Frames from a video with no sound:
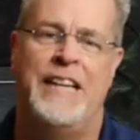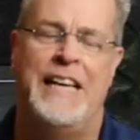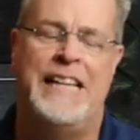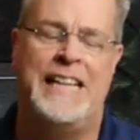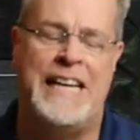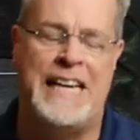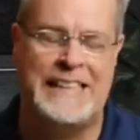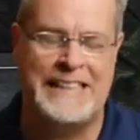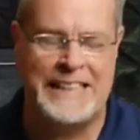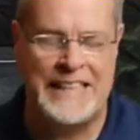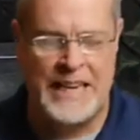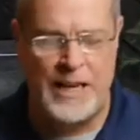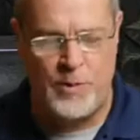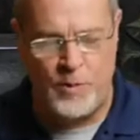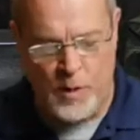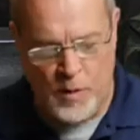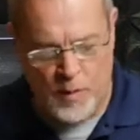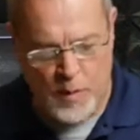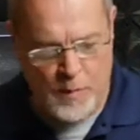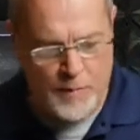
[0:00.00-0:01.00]
And that's kind of
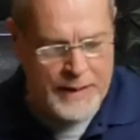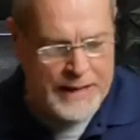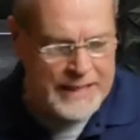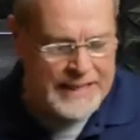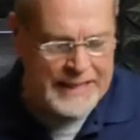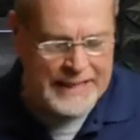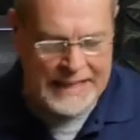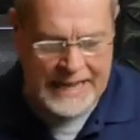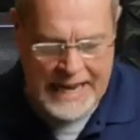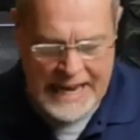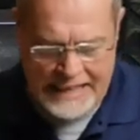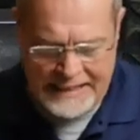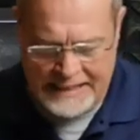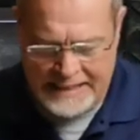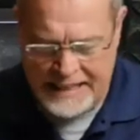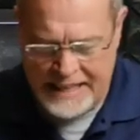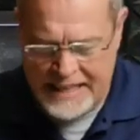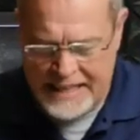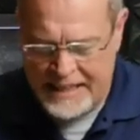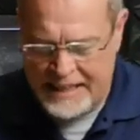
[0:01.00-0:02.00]
where we've been the
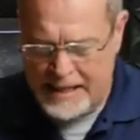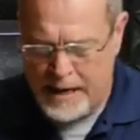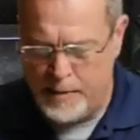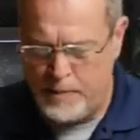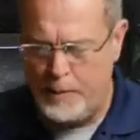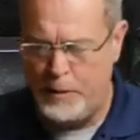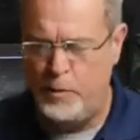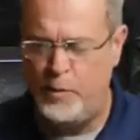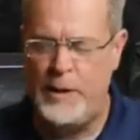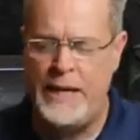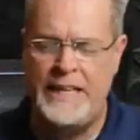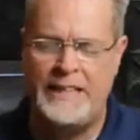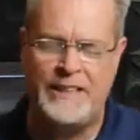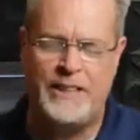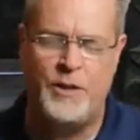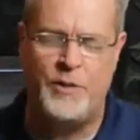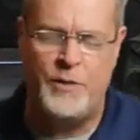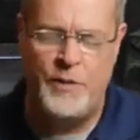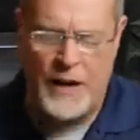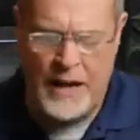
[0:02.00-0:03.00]
last couple of weeks.
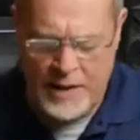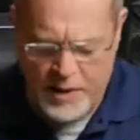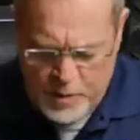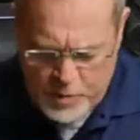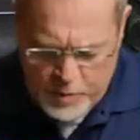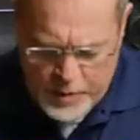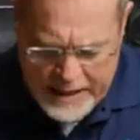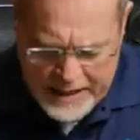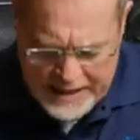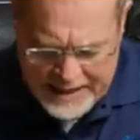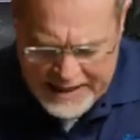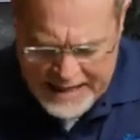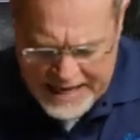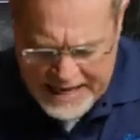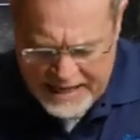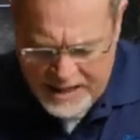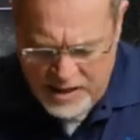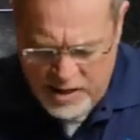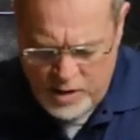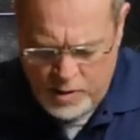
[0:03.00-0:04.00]
So, Father, we
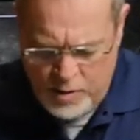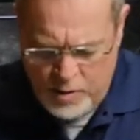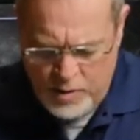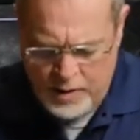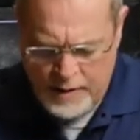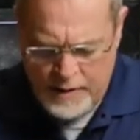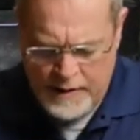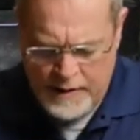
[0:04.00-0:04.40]
thank you.